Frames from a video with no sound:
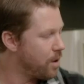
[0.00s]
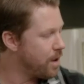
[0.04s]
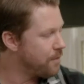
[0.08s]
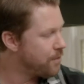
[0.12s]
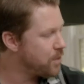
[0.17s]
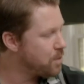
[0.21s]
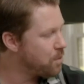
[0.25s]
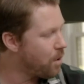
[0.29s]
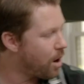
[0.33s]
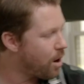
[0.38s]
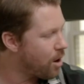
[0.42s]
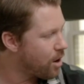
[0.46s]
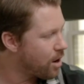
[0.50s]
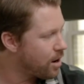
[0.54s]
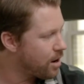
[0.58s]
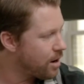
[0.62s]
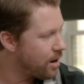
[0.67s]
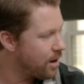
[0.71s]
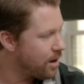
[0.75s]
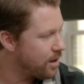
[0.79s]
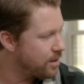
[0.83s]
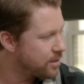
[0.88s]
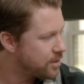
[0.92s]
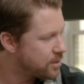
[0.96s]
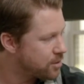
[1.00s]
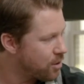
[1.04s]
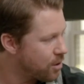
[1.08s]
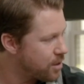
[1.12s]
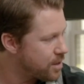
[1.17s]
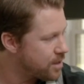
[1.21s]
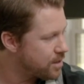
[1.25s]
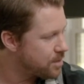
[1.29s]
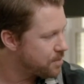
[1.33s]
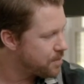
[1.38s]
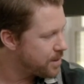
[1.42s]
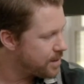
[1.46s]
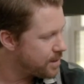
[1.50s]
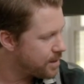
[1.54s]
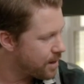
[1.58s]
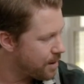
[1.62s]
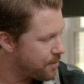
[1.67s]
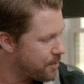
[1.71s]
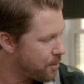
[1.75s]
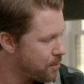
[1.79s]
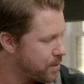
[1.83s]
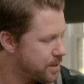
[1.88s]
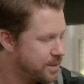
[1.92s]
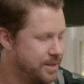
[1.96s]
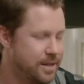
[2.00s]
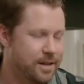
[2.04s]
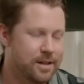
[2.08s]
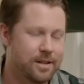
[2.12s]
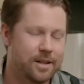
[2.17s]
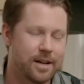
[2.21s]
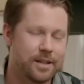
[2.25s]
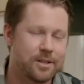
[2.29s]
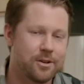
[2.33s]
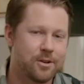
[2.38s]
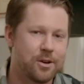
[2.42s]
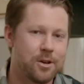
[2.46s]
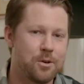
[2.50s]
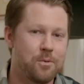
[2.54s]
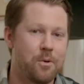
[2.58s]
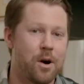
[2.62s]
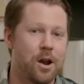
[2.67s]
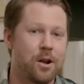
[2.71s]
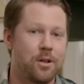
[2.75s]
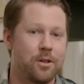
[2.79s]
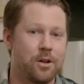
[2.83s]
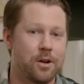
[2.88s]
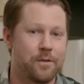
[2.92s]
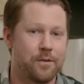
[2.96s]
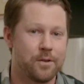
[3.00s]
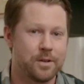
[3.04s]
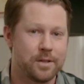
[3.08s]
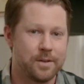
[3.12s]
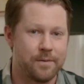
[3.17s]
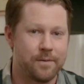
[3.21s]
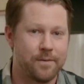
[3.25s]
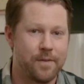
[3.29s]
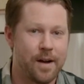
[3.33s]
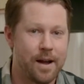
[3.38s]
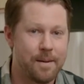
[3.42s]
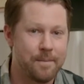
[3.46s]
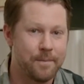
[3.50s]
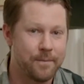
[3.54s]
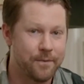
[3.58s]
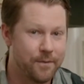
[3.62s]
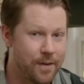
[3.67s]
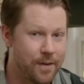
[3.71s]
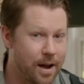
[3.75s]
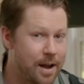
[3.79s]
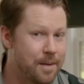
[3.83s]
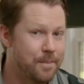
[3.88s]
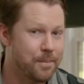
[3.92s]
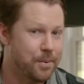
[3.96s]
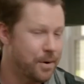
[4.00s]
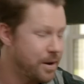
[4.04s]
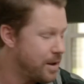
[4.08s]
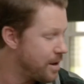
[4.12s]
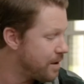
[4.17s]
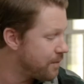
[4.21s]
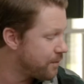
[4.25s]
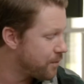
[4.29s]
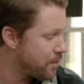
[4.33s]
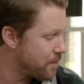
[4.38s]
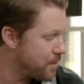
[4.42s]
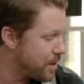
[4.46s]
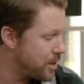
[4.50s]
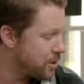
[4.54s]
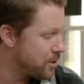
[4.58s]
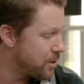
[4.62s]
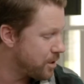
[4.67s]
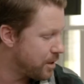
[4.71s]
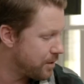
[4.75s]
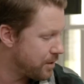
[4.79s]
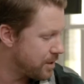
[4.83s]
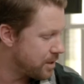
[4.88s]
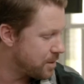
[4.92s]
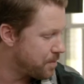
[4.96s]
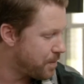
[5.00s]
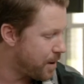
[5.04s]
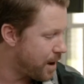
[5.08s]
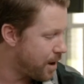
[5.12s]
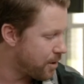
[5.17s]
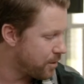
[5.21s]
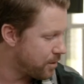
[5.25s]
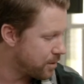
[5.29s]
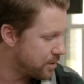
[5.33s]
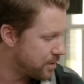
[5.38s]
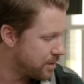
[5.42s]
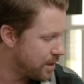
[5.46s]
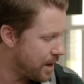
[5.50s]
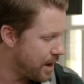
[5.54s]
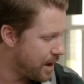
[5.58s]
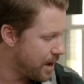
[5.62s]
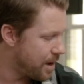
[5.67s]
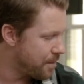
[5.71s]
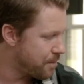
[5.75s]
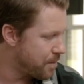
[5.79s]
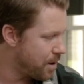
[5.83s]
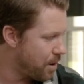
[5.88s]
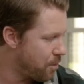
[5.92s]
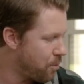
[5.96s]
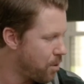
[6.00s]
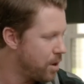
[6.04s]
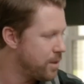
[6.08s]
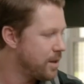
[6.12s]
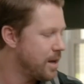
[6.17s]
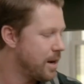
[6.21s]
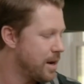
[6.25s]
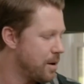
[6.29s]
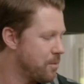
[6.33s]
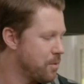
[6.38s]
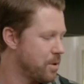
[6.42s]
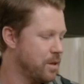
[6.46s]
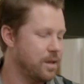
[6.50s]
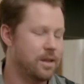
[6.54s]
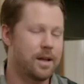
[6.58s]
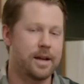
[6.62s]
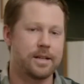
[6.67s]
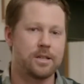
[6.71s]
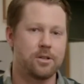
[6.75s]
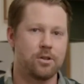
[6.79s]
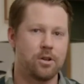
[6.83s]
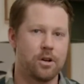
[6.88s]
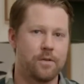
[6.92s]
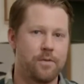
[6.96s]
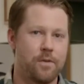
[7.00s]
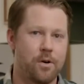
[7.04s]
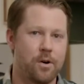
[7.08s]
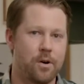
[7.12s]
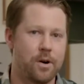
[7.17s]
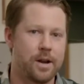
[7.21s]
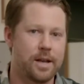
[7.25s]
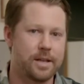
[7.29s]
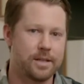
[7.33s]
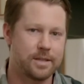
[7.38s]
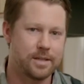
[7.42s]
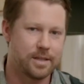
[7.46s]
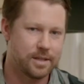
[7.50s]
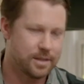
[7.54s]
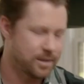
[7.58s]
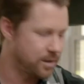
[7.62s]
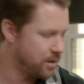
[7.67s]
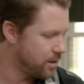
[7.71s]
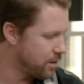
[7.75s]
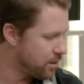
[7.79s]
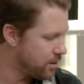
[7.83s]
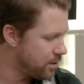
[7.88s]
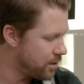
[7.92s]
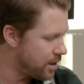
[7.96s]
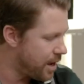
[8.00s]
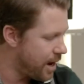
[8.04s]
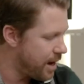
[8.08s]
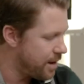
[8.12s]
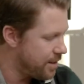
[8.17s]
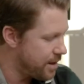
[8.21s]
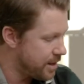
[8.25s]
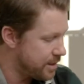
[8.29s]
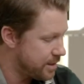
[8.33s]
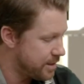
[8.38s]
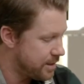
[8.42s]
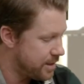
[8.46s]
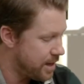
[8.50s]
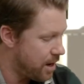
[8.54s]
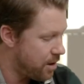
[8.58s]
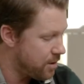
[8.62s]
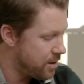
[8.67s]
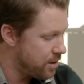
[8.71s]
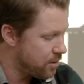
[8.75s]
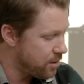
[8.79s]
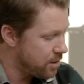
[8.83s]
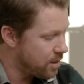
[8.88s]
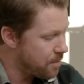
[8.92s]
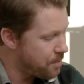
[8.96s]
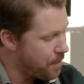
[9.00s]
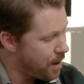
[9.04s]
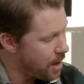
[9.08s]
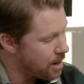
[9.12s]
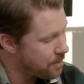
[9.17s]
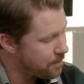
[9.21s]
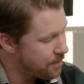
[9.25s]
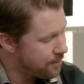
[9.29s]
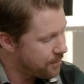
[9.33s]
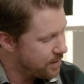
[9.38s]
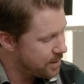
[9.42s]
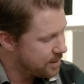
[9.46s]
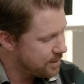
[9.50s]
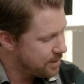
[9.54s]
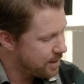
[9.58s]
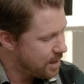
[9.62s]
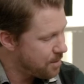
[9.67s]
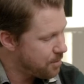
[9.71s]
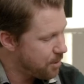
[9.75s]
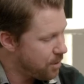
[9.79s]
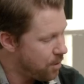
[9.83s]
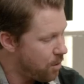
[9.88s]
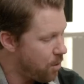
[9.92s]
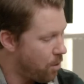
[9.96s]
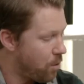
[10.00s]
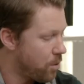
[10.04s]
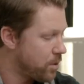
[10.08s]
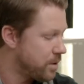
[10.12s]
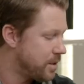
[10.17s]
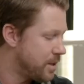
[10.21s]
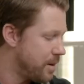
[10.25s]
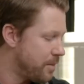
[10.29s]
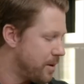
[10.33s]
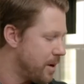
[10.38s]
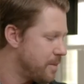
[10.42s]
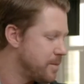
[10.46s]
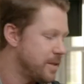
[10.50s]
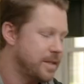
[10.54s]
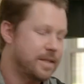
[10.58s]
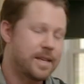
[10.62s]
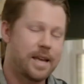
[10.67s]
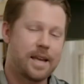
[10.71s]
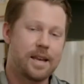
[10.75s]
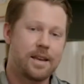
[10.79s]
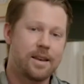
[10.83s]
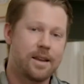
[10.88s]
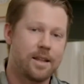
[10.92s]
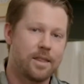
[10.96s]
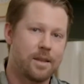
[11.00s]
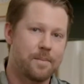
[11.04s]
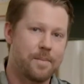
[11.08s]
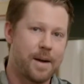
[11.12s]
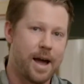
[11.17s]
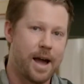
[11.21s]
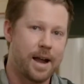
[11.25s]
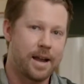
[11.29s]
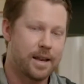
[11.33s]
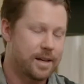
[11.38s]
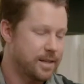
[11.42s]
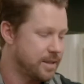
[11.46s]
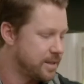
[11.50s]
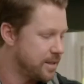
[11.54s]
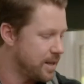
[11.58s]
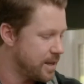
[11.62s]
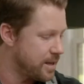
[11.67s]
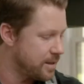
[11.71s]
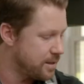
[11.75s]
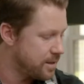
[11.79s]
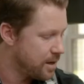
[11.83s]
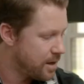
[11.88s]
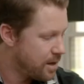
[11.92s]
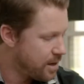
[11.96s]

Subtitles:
if you are starting to become a whiskey collector and you want to look for some fine print information on these bottles, one that I really like to look for is this little line that's down here on the bottom of this label, or sometimes it's hidden on the back and it says,